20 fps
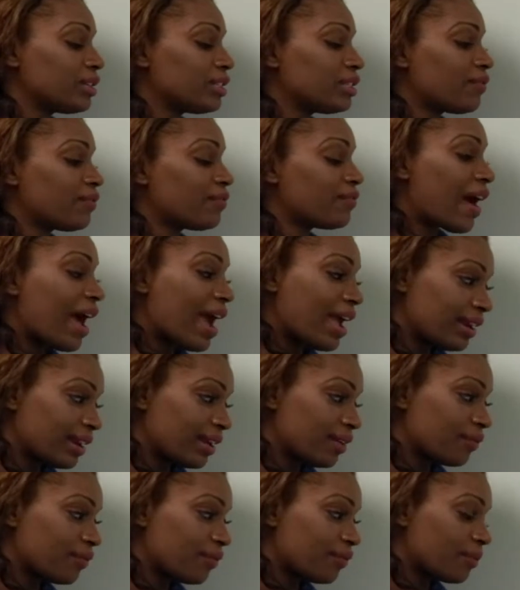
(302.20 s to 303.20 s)

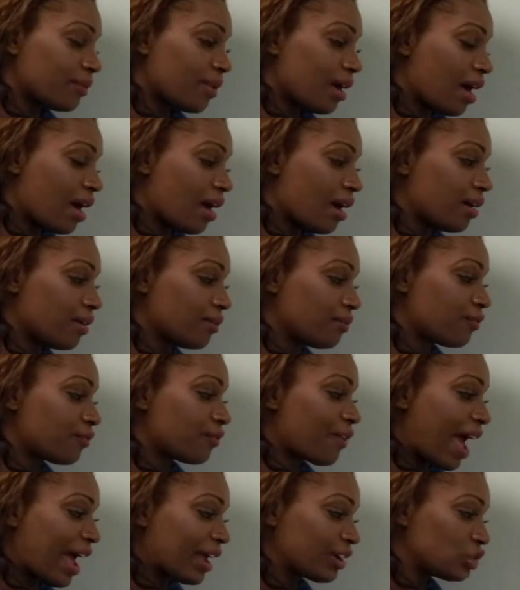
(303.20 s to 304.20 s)
dividing
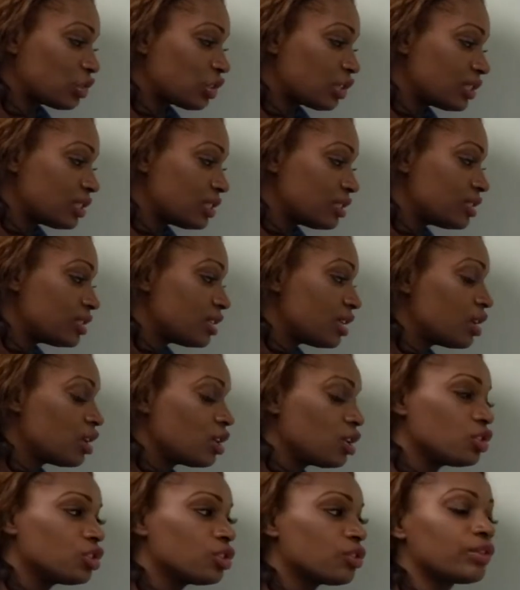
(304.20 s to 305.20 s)
fractions,
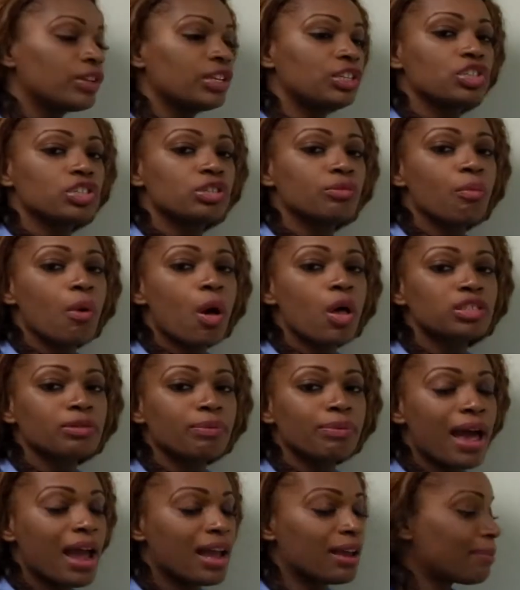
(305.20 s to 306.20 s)
you're really just
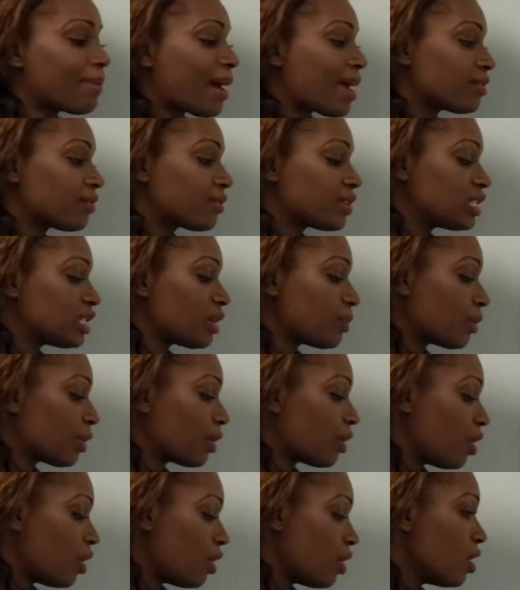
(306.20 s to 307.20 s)
multiplying by the
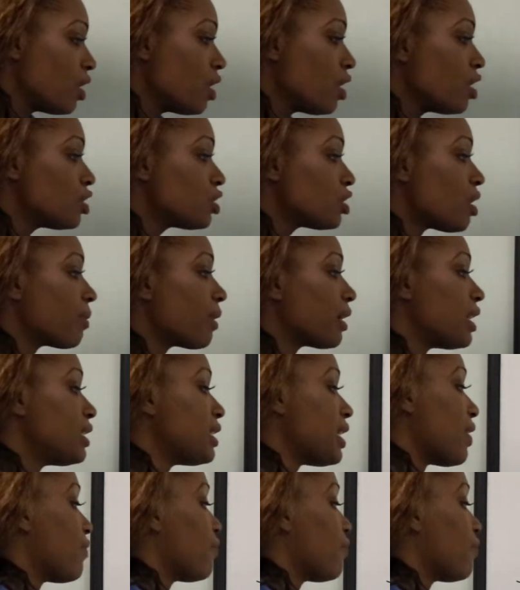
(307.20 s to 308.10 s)
reciprocal. So I'm going to take